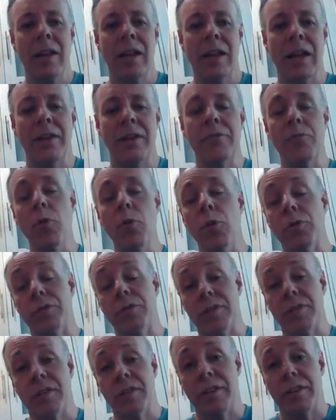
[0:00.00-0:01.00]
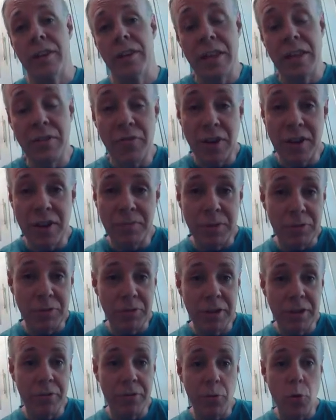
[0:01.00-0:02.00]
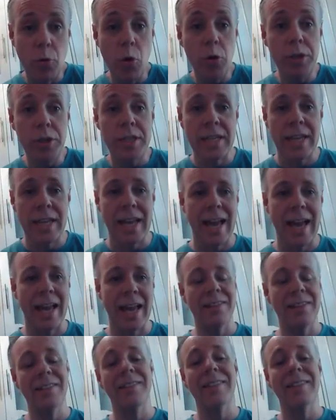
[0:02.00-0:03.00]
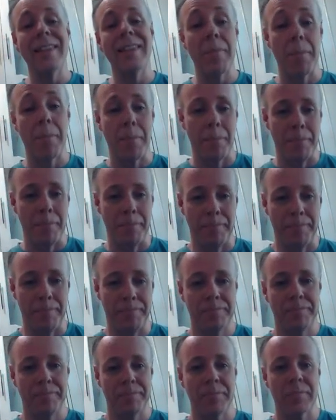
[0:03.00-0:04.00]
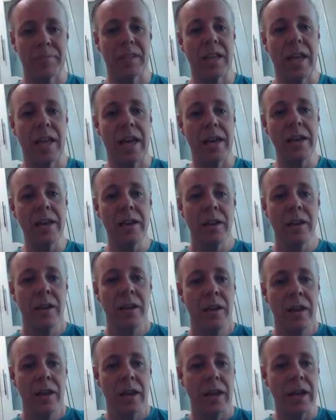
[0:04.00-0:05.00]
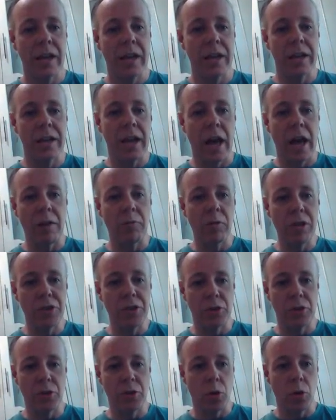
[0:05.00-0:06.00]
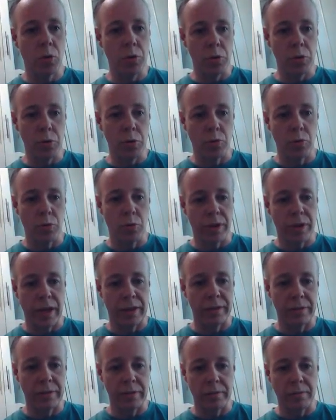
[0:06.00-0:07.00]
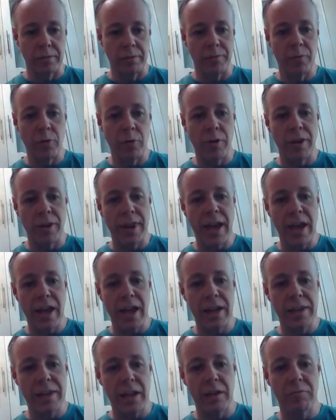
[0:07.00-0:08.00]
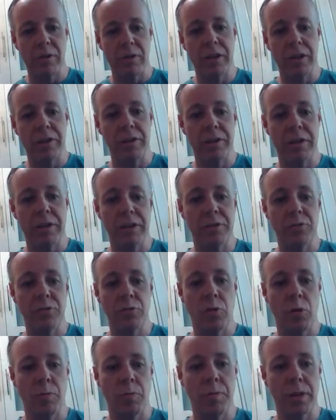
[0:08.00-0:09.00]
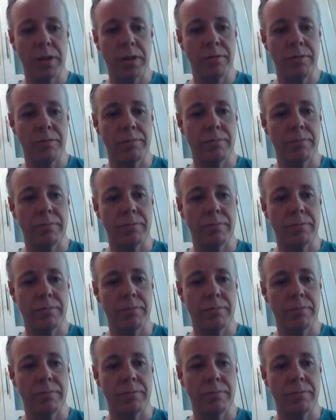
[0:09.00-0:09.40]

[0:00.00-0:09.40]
and roots. The difference between root and stem. Okay. And I will show you then. For that, I will need to open